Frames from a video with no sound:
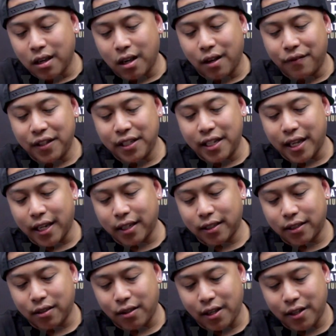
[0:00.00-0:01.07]
of the deck.
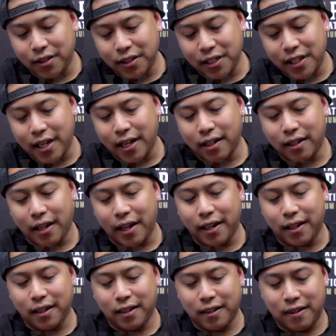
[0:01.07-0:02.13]
So here's the deck, like
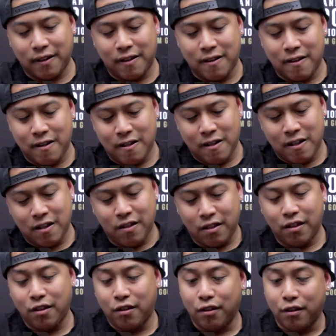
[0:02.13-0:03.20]

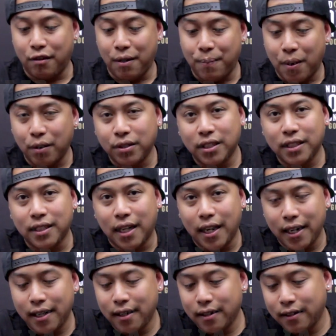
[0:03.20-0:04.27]
3-post
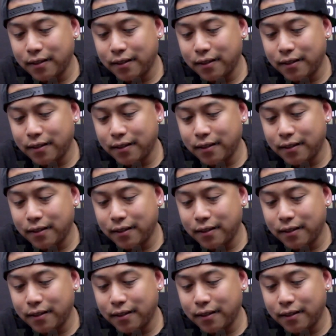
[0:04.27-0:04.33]
design,